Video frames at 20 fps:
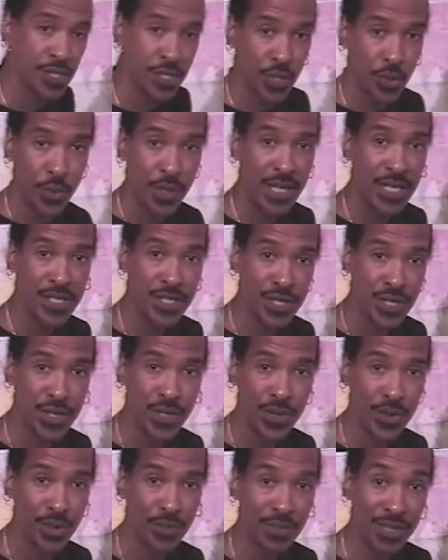and queens in
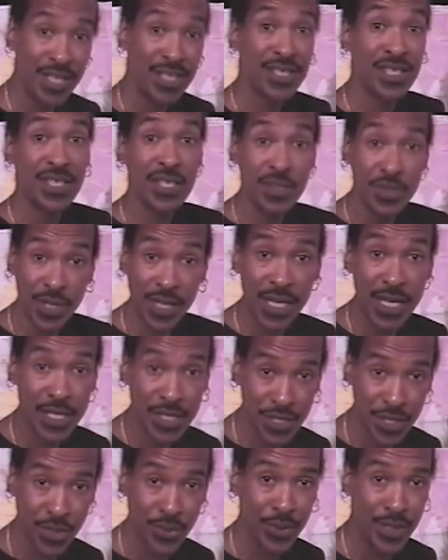Europe. There's still kings
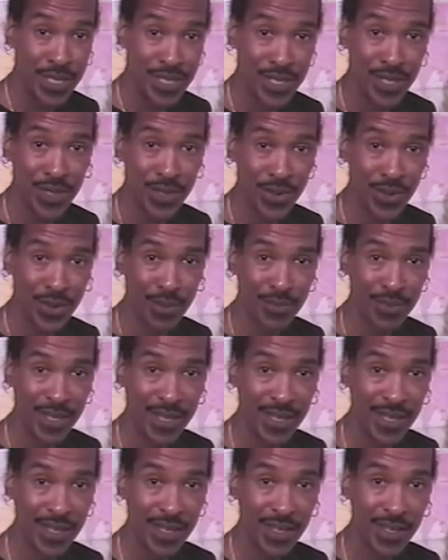and queens in Europe.
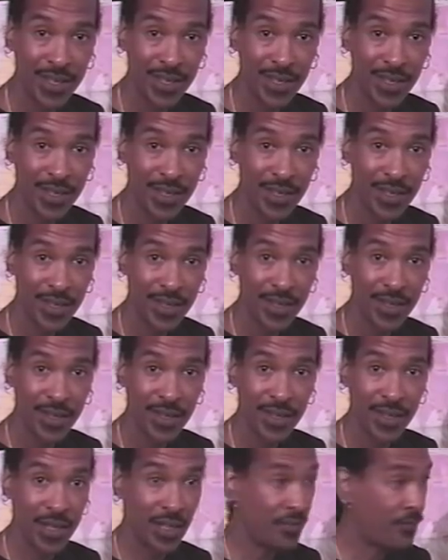
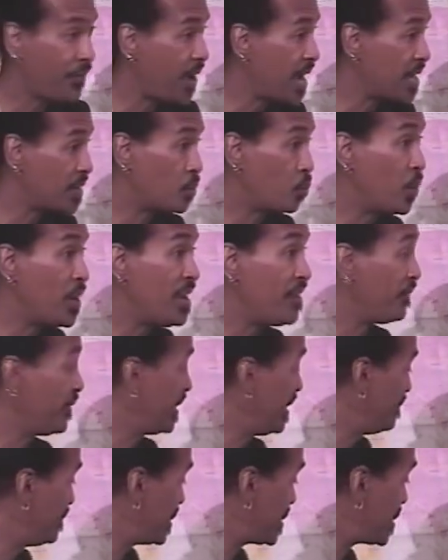In fact, we've lived to